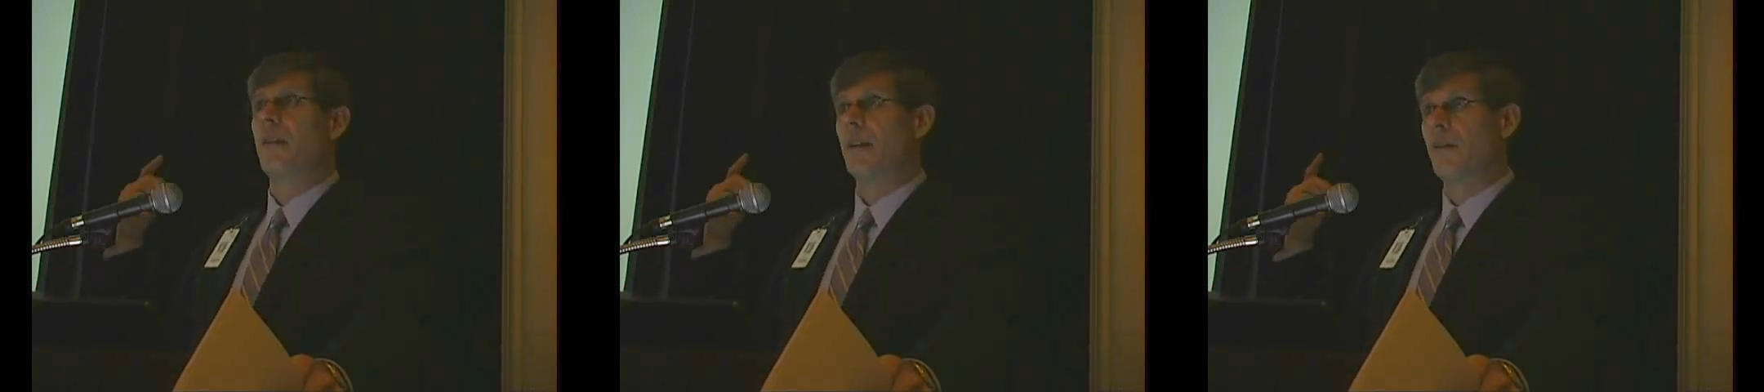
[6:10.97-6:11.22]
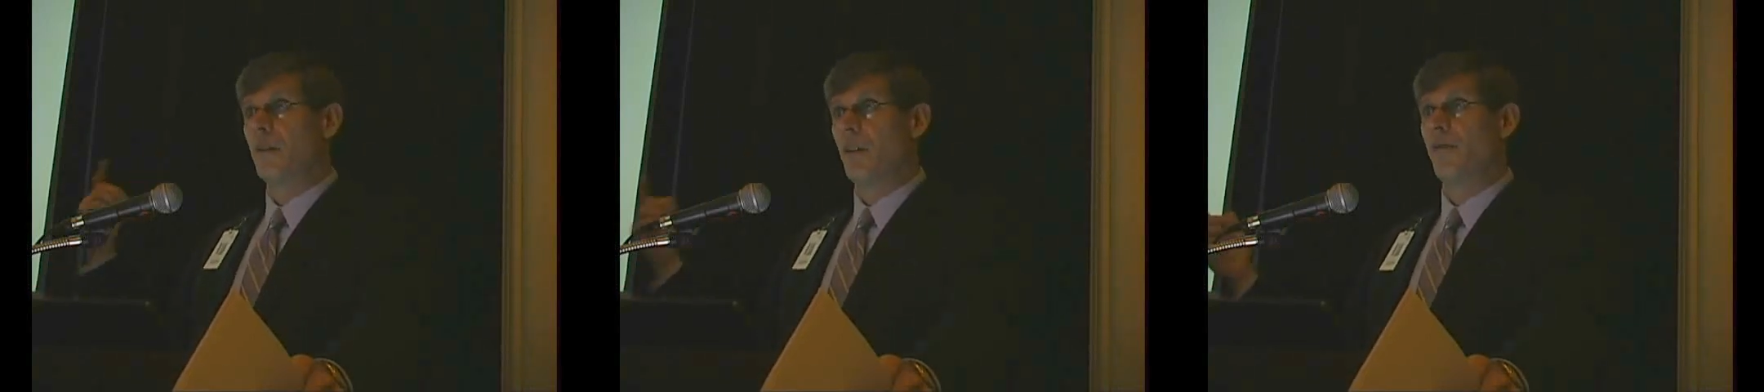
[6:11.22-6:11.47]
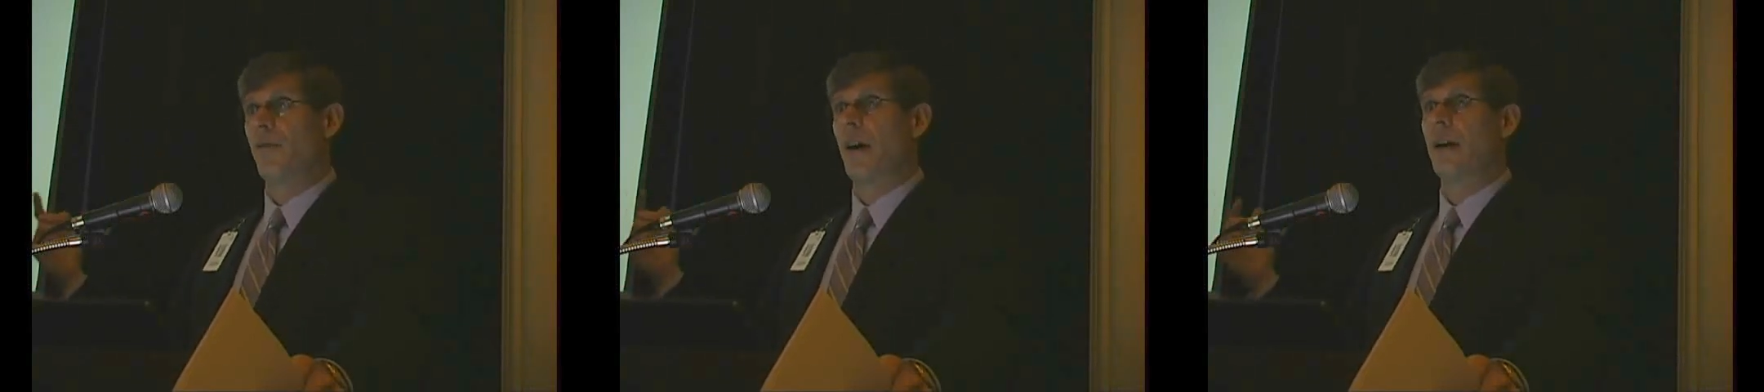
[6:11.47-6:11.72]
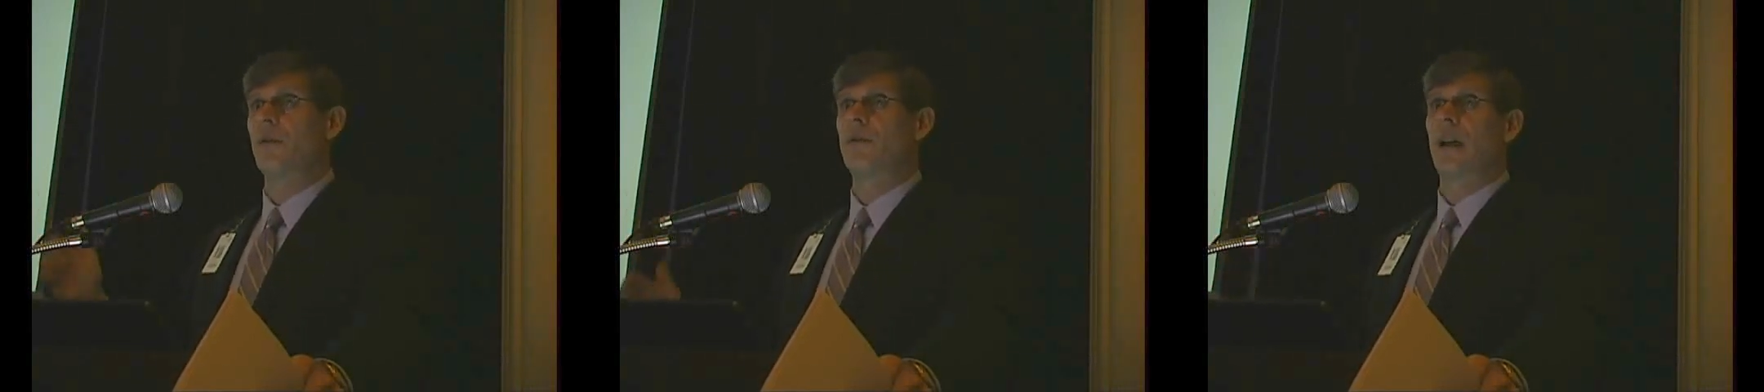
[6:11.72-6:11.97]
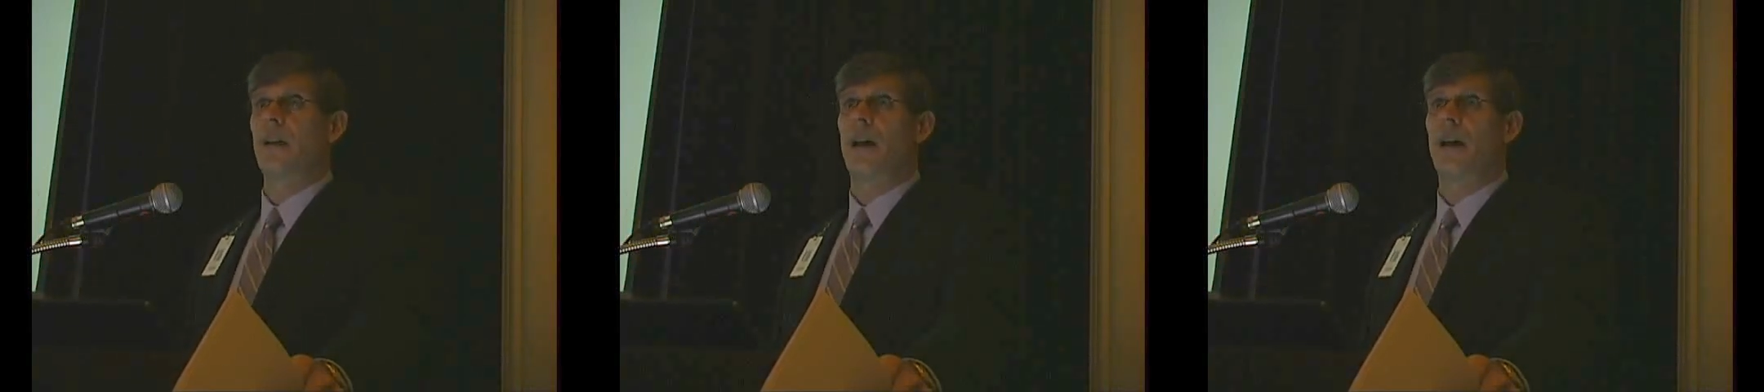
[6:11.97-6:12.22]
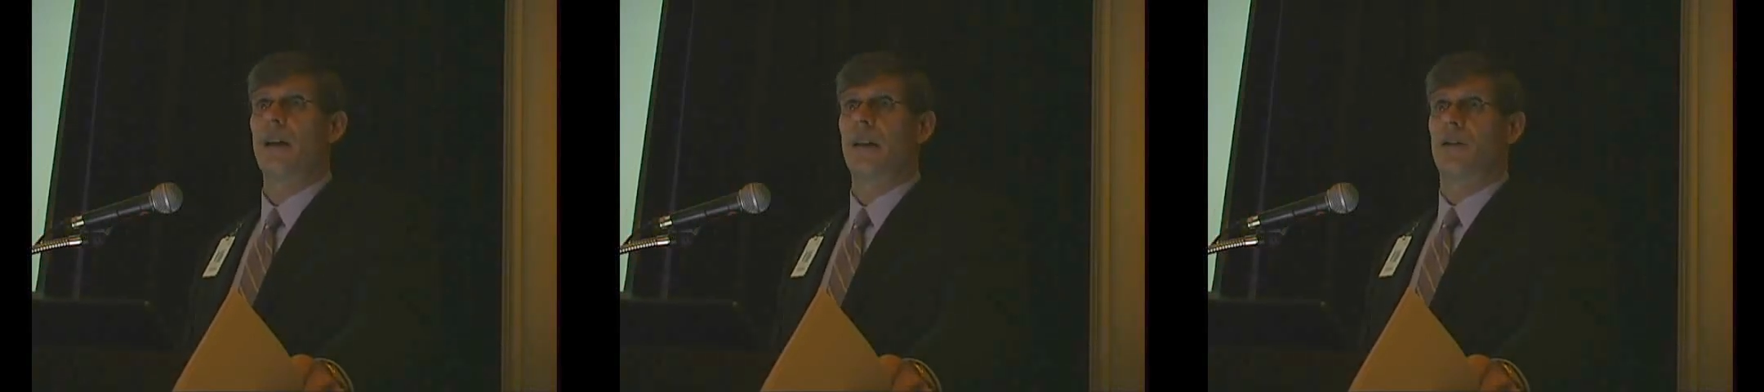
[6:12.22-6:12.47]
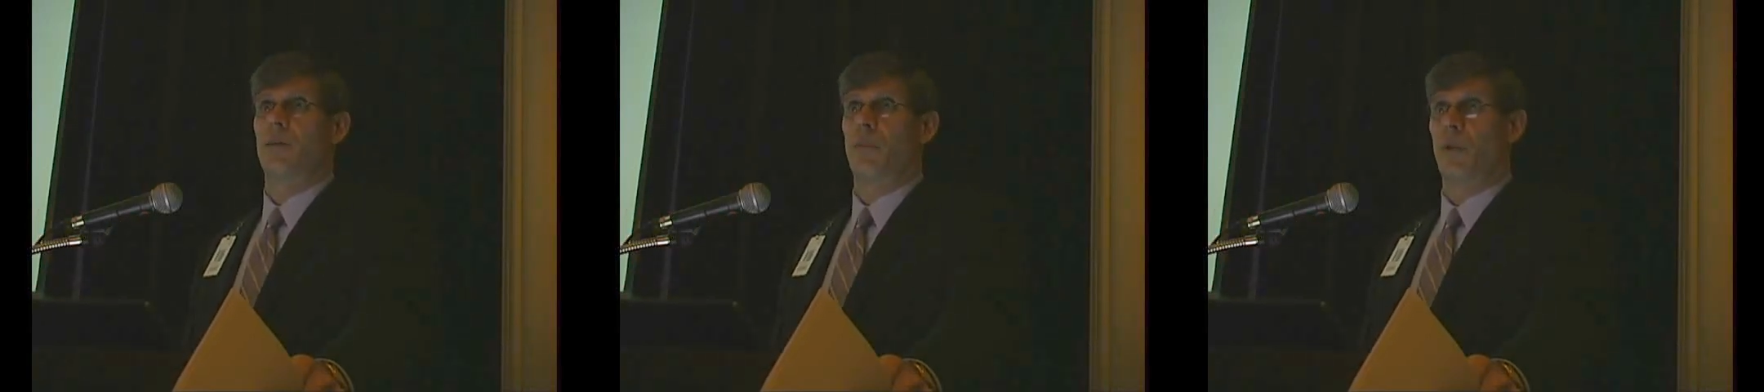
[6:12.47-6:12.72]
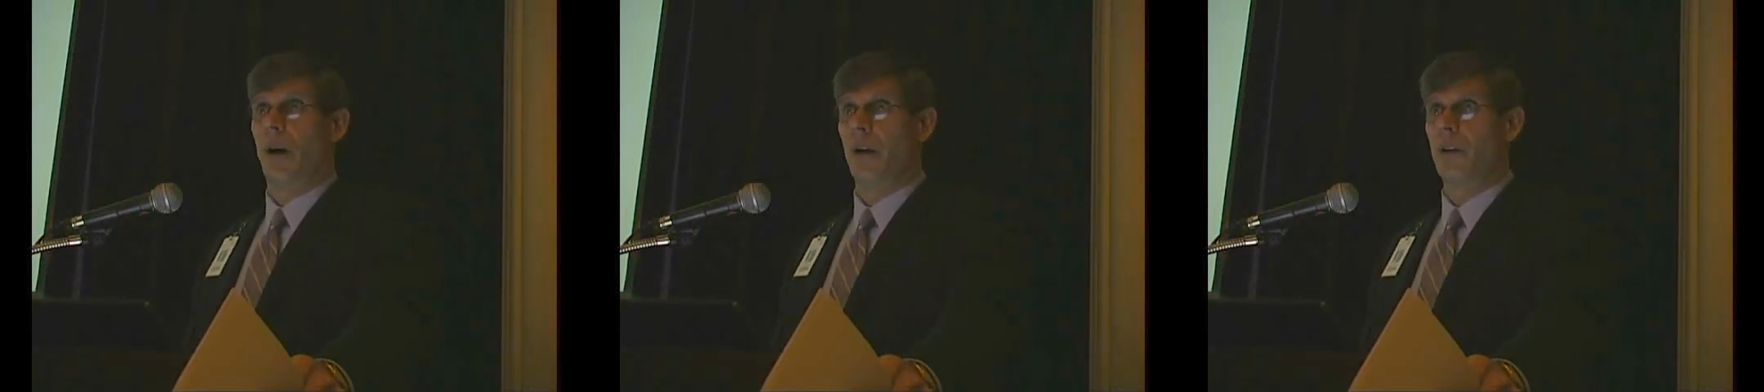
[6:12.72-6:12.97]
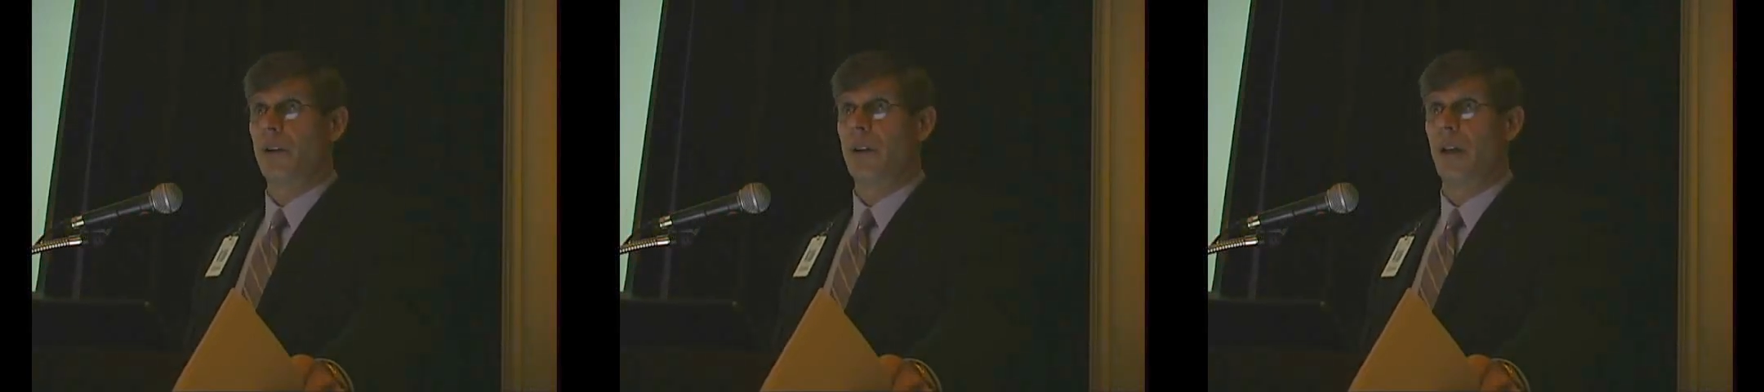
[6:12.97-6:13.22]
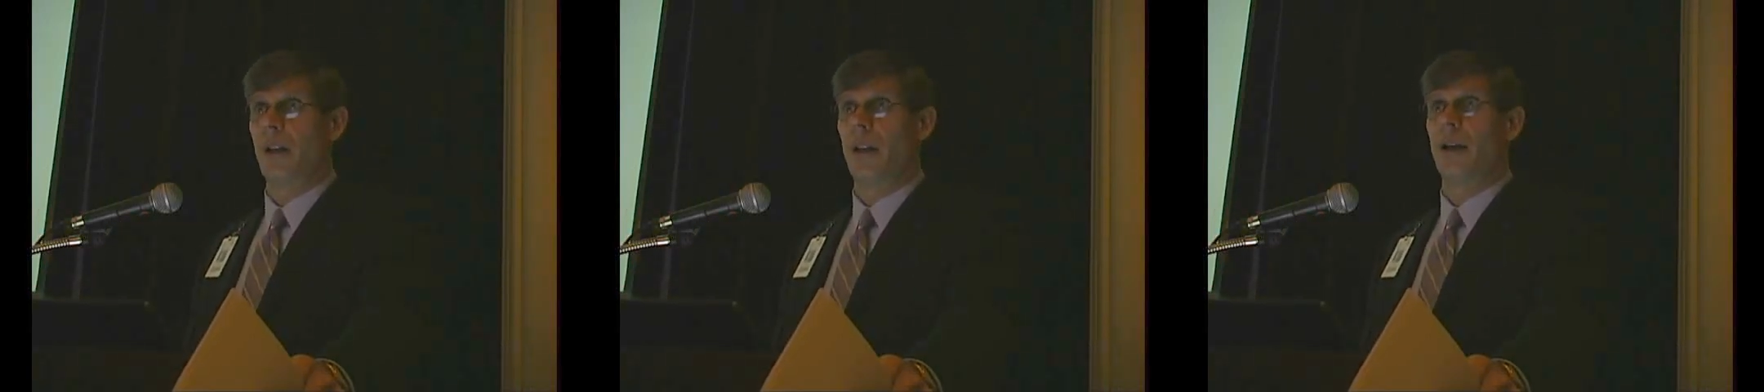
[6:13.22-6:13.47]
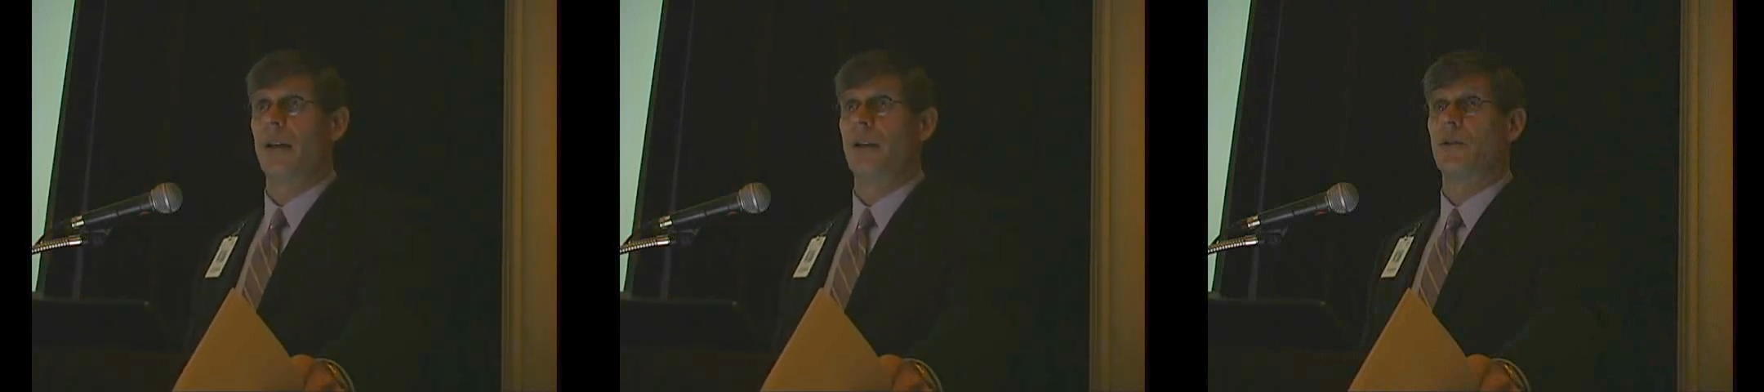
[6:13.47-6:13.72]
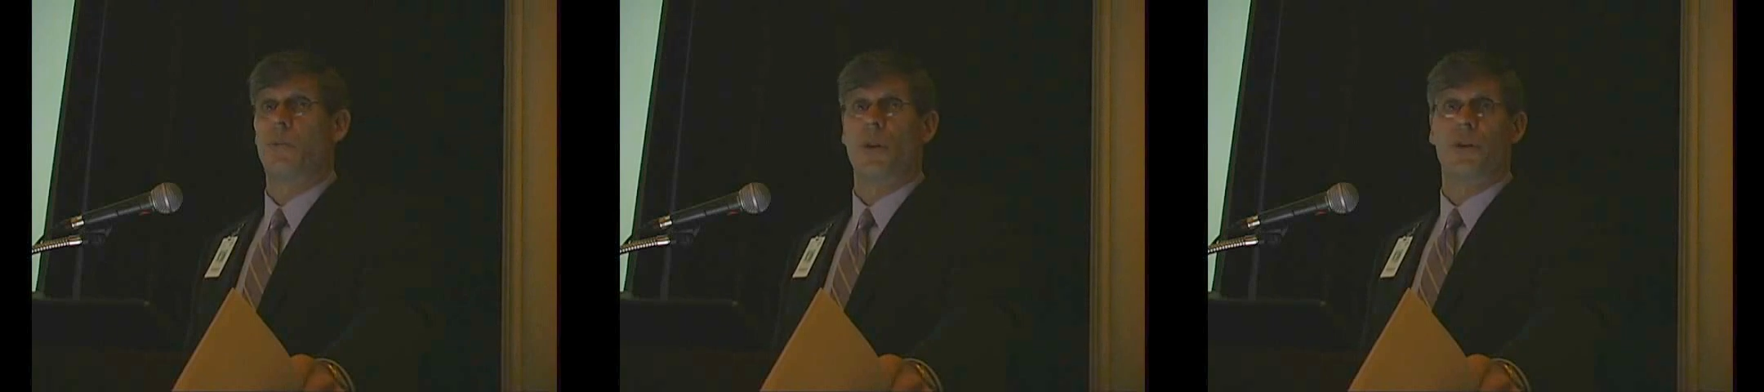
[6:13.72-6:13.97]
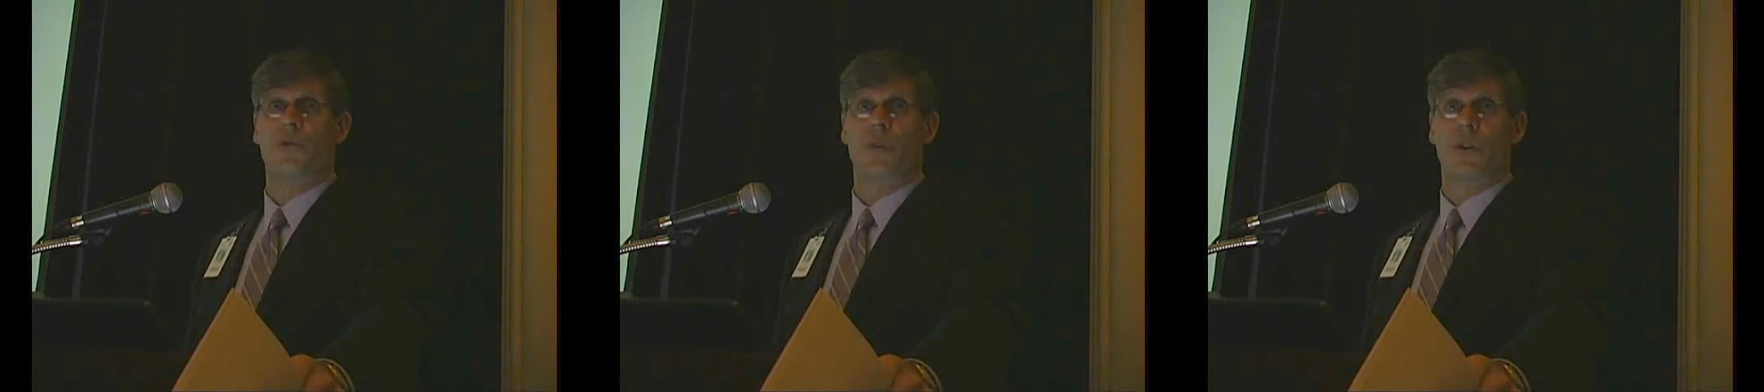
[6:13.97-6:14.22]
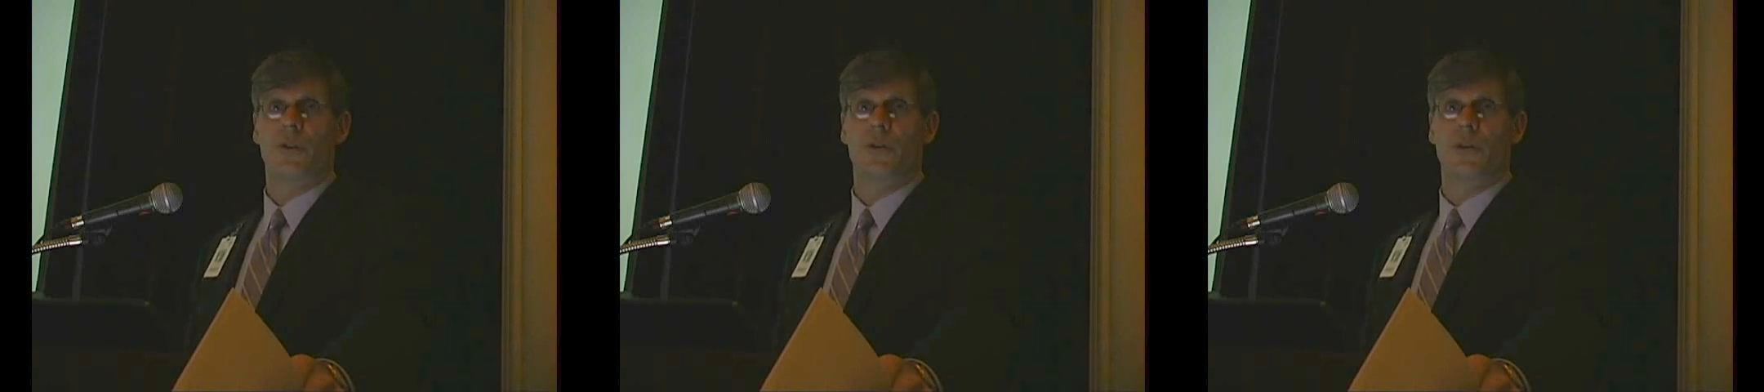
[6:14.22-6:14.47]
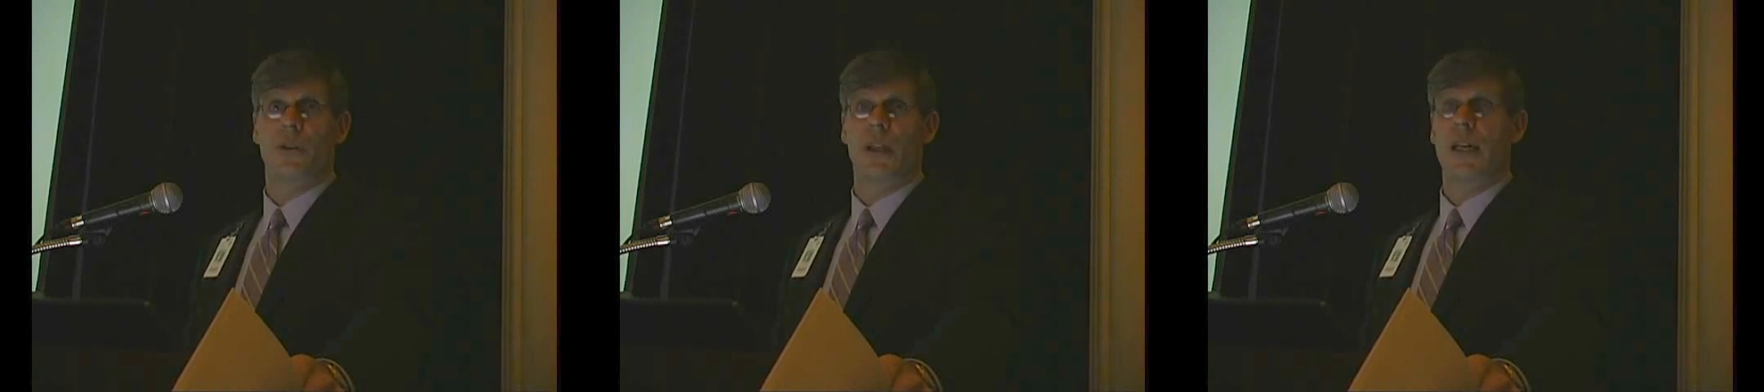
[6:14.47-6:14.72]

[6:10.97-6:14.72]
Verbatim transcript: The, the final deadline, its priority deadline, is March 1st.